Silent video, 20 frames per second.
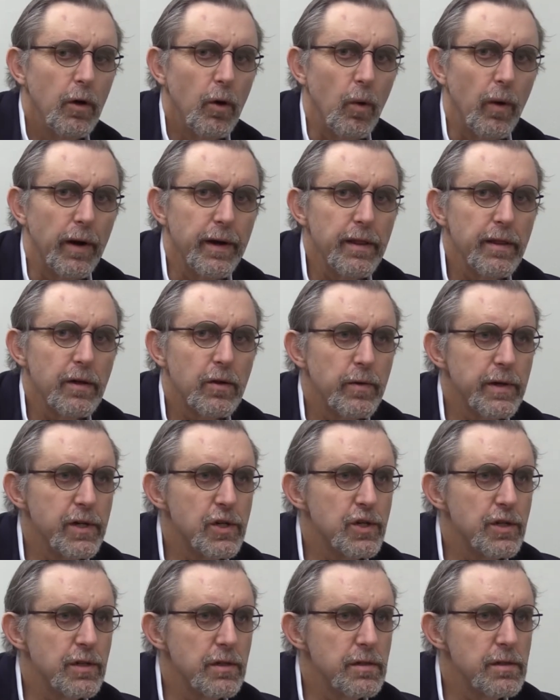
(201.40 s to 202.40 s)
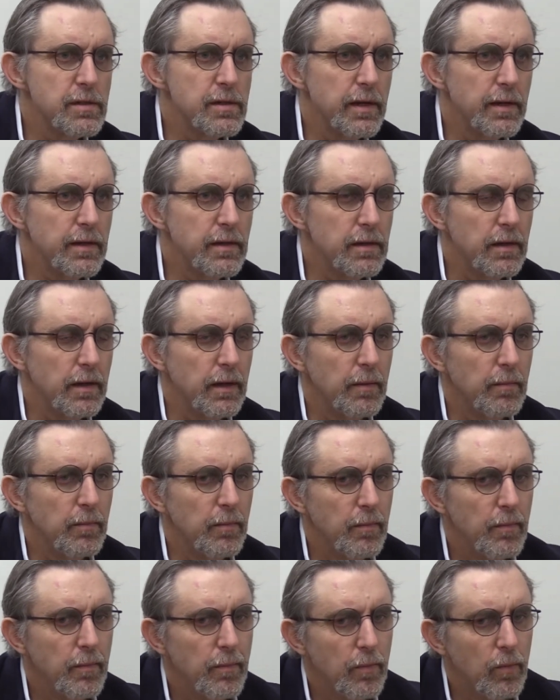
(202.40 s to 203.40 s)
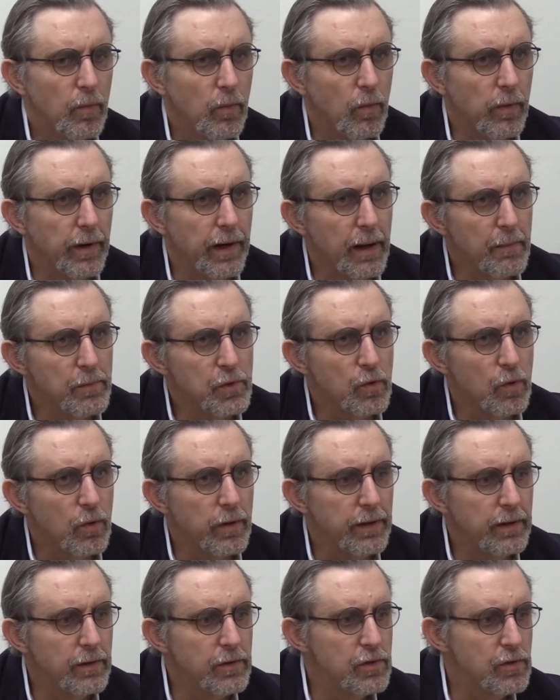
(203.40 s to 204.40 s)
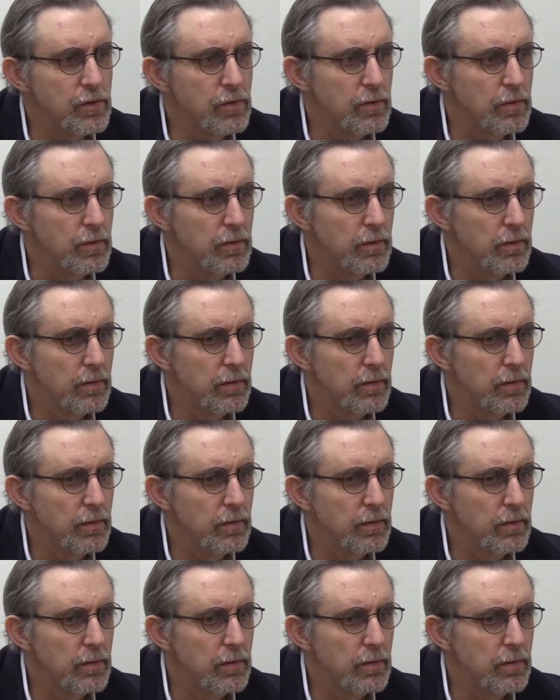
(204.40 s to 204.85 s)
One of the questions that when I'm talking to